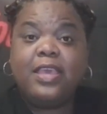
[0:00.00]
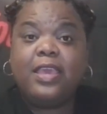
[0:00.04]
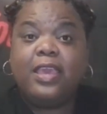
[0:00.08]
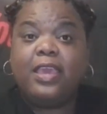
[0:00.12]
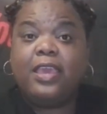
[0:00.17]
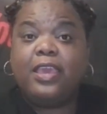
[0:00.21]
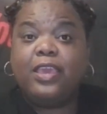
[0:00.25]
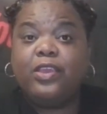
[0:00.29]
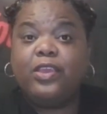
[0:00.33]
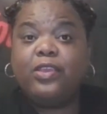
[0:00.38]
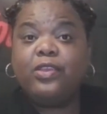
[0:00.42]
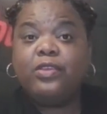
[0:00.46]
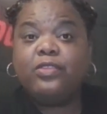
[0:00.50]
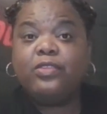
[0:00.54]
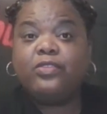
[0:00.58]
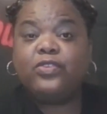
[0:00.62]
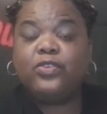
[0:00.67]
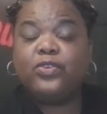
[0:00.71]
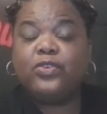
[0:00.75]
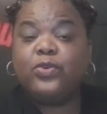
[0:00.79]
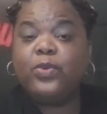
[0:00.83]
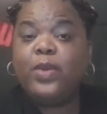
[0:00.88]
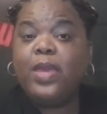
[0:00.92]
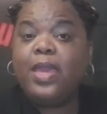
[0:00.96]
here
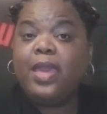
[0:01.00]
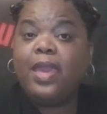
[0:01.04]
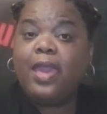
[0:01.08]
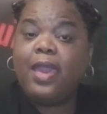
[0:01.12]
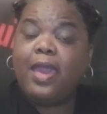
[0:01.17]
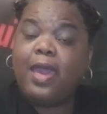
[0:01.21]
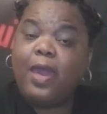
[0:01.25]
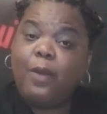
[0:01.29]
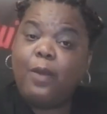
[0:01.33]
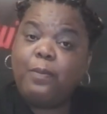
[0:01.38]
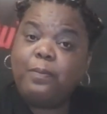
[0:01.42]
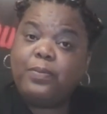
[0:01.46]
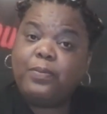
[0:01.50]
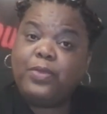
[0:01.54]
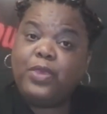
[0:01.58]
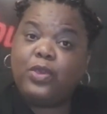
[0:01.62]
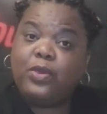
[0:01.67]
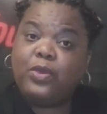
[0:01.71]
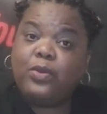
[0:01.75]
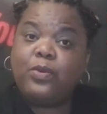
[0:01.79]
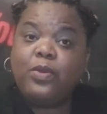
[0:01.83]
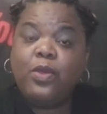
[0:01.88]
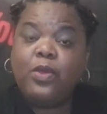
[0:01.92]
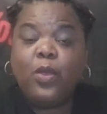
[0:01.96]
to help
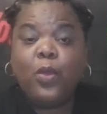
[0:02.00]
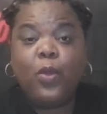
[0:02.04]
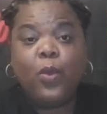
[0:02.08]
you.